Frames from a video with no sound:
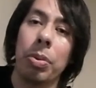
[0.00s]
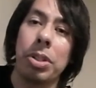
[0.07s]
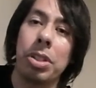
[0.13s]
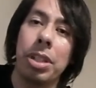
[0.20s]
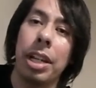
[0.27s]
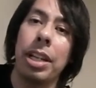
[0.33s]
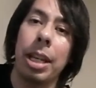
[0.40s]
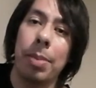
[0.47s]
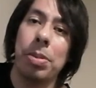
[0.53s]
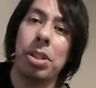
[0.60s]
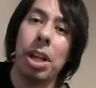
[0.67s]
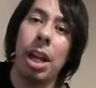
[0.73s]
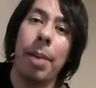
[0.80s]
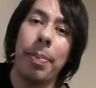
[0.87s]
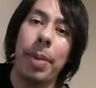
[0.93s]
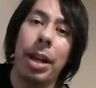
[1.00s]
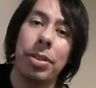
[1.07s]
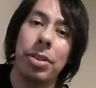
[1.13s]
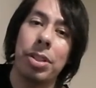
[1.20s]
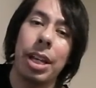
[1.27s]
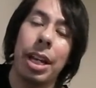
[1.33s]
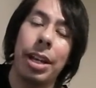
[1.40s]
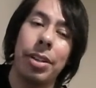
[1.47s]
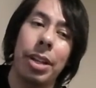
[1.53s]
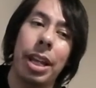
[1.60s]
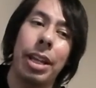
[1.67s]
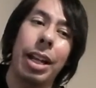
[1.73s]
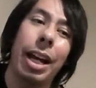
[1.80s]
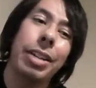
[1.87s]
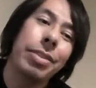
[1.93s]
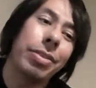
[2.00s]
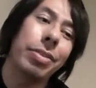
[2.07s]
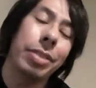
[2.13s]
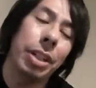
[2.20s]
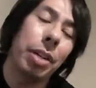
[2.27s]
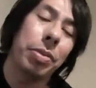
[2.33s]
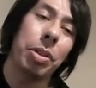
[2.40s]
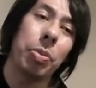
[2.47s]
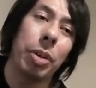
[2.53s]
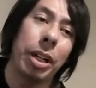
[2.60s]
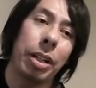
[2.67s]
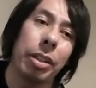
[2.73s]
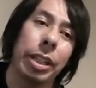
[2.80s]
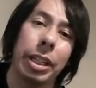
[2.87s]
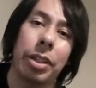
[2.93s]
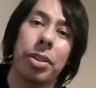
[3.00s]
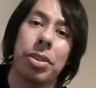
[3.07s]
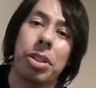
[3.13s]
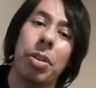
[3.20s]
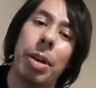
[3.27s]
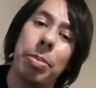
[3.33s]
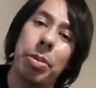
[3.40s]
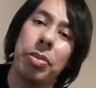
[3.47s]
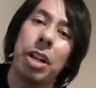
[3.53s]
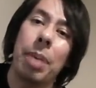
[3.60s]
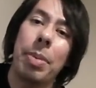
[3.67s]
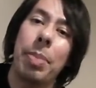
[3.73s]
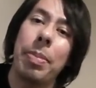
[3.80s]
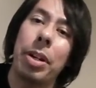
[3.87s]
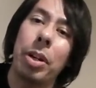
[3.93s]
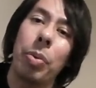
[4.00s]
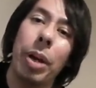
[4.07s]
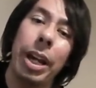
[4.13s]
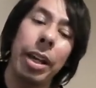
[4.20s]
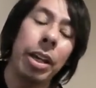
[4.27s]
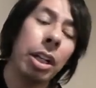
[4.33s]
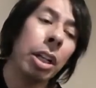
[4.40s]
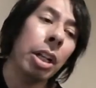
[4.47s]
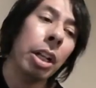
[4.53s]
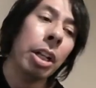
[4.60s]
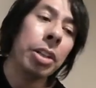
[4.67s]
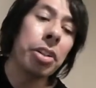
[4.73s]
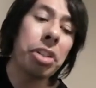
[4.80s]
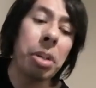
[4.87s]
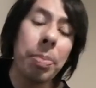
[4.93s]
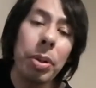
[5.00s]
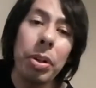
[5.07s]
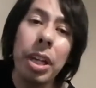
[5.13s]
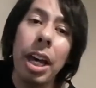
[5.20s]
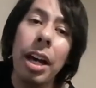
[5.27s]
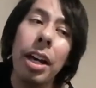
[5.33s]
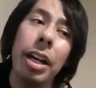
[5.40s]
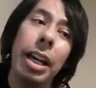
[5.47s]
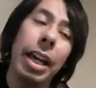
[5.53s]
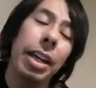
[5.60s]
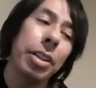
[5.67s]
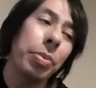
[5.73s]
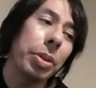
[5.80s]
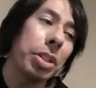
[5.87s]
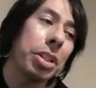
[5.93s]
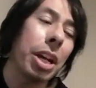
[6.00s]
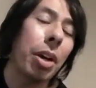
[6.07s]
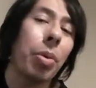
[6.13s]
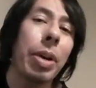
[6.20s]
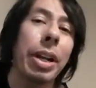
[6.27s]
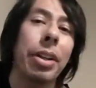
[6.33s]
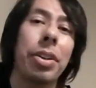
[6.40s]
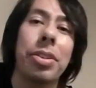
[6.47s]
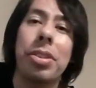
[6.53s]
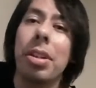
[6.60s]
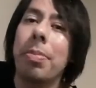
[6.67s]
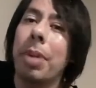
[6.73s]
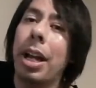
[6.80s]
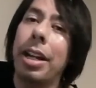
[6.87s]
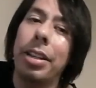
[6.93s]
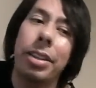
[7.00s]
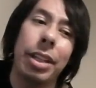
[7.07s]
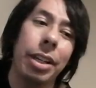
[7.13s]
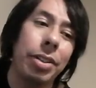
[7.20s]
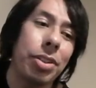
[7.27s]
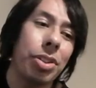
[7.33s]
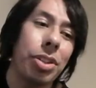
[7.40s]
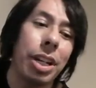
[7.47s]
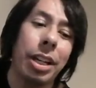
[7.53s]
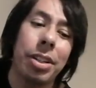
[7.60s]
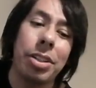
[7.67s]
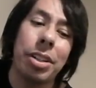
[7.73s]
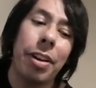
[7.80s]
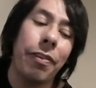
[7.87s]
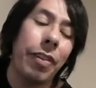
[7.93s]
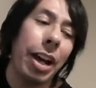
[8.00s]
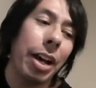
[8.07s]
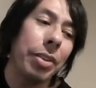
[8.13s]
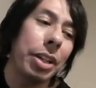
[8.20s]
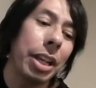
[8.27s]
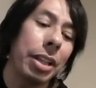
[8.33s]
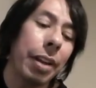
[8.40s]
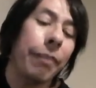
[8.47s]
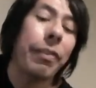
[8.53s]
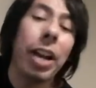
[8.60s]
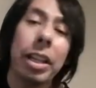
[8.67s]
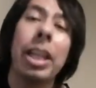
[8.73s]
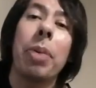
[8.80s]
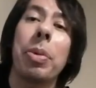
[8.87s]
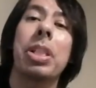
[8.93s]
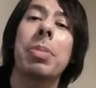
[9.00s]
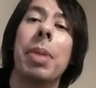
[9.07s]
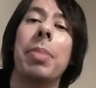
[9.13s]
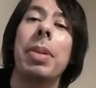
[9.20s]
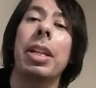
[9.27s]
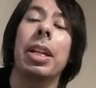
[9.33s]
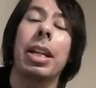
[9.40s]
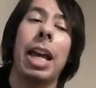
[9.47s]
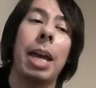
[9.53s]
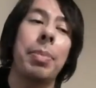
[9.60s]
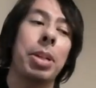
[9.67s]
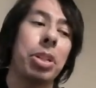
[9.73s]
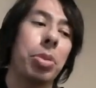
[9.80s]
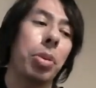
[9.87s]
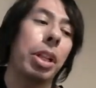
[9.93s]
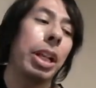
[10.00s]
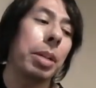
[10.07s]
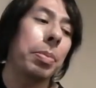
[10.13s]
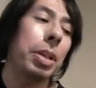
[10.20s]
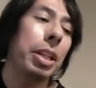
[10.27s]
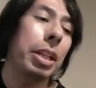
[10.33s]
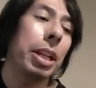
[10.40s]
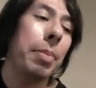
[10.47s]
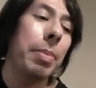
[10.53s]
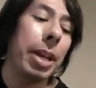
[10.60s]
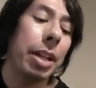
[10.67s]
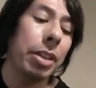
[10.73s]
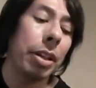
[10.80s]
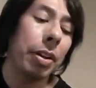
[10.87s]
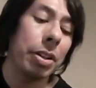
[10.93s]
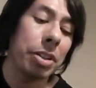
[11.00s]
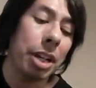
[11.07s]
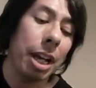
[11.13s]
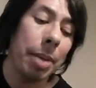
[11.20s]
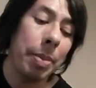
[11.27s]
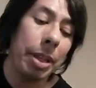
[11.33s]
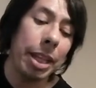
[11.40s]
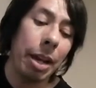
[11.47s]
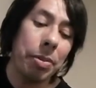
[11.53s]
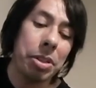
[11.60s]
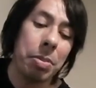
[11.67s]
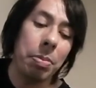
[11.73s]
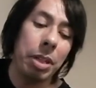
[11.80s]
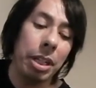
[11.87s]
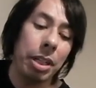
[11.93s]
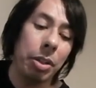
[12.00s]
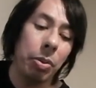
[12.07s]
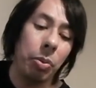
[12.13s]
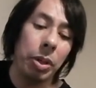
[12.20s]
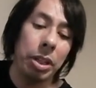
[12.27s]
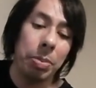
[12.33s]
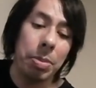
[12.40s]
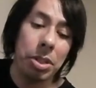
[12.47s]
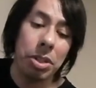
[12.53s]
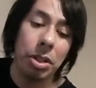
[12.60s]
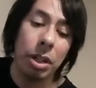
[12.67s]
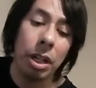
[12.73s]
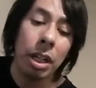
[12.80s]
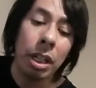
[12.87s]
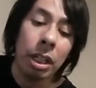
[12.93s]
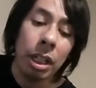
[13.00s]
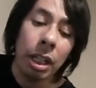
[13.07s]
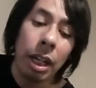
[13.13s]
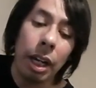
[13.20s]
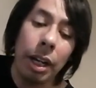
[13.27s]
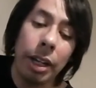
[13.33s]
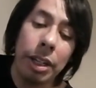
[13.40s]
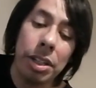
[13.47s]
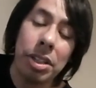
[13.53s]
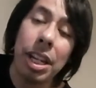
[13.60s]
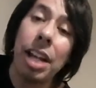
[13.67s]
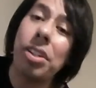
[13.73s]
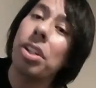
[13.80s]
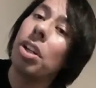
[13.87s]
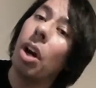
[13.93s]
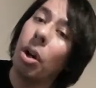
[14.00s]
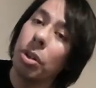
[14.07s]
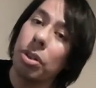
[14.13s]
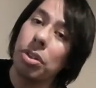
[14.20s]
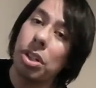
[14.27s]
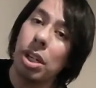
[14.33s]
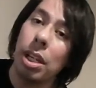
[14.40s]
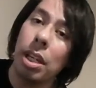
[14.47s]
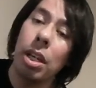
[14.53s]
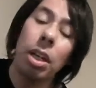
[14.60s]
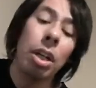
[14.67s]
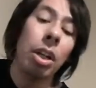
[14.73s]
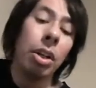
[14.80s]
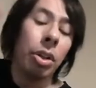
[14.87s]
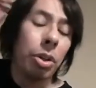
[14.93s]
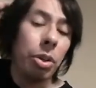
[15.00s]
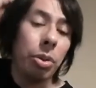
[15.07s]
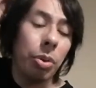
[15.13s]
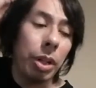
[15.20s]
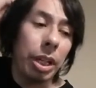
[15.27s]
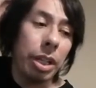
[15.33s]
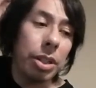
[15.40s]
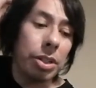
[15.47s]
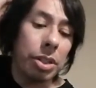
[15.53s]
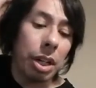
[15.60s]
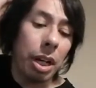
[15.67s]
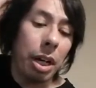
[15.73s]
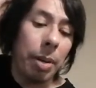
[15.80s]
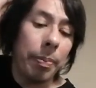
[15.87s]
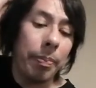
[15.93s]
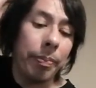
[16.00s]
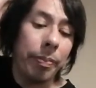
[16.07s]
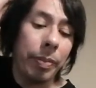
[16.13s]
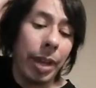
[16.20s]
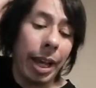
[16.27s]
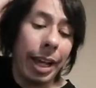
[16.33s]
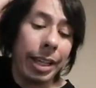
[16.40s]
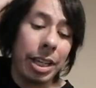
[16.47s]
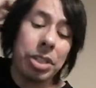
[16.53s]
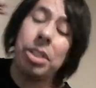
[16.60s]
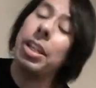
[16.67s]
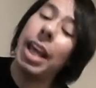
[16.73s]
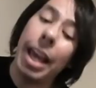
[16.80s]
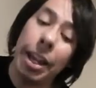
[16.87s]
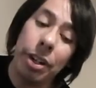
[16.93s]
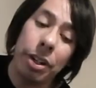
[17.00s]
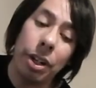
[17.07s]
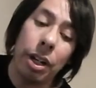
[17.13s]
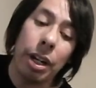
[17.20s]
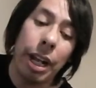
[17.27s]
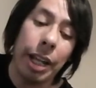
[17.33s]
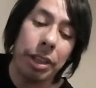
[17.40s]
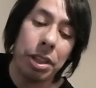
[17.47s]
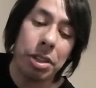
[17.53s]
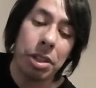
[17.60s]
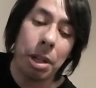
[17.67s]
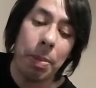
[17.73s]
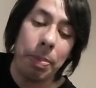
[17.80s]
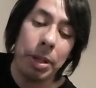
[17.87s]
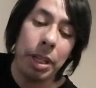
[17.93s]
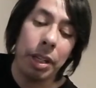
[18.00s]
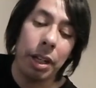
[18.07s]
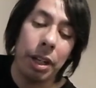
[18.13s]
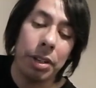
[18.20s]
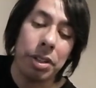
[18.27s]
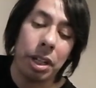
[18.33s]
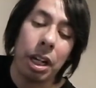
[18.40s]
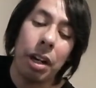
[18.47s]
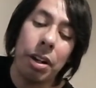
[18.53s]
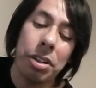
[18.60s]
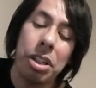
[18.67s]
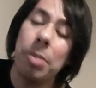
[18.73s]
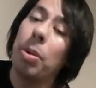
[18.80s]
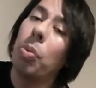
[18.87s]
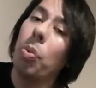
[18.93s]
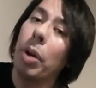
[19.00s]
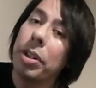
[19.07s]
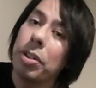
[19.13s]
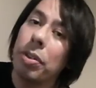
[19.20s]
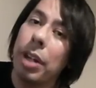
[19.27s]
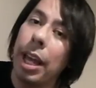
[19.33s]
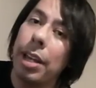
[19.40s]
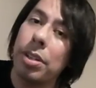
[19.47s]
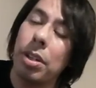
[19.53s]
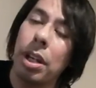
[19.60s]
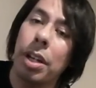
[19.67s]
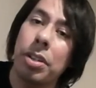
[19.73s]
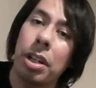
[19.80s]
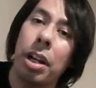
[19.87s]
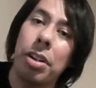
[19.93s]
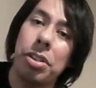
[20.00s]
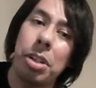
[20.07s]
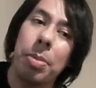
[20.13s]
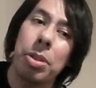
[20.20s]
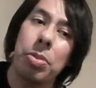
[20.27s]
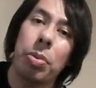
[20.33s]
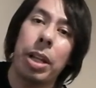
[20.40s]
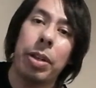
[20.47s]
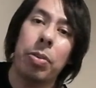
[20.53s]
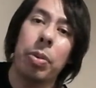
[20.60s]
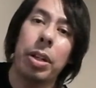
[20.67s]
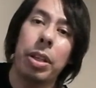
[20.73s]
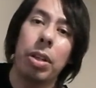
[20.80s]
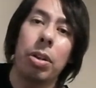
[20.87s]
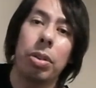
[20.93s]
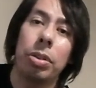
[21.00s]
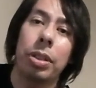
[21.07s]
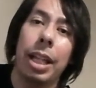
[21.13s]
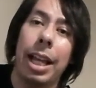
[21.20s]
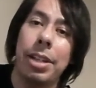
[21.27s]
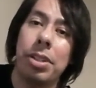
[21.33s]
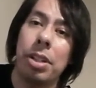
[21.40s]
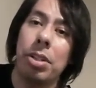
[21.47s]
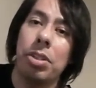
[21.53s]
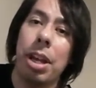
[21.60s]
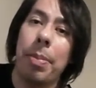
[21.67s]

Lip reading: was setting up shop outside, and I didn't want to linger, so I moved on my merry way to Shibuya and went to Tower Records, didn't buy anything, just checking stuff out. And then I went to my meeting. I had my 2 o'clock meeting, and I made it there on time. And that was a meeting with Mr. Hisashi Oguchi, who is, I guess, an editor at this company called Takarajima WonderNet. Takarajima is like one of the old classic